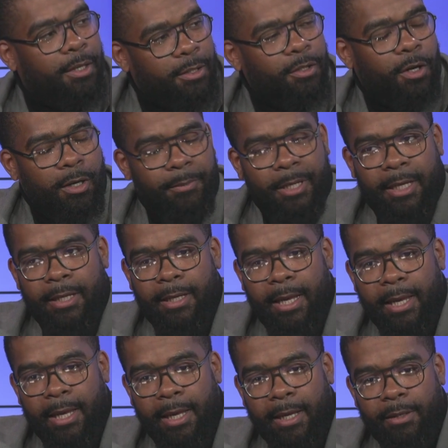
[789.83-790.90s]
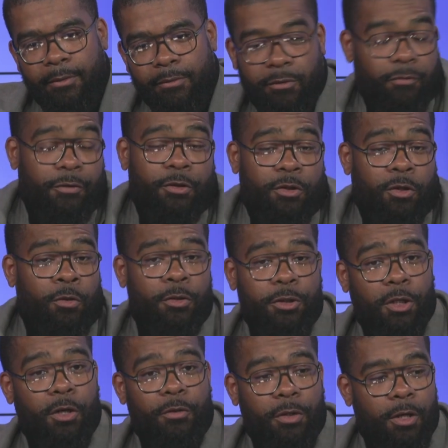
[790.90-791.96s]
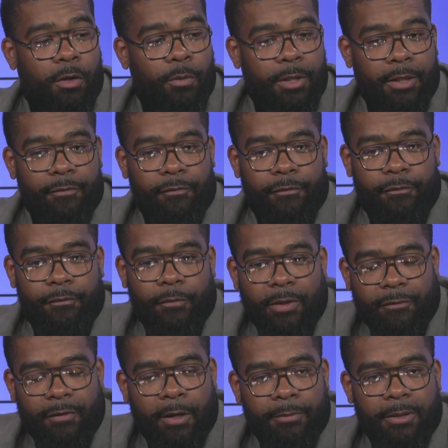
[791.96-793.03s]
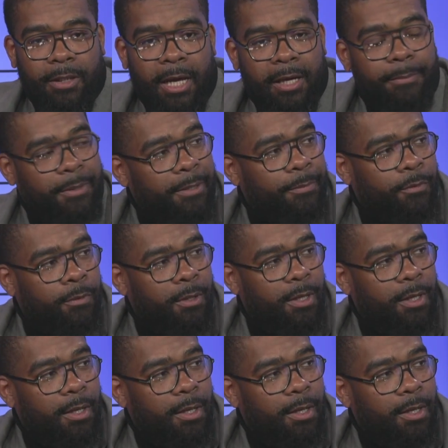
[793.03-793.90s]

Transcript: You know what I mean? And the results show, you know, we've we've helped a lot of people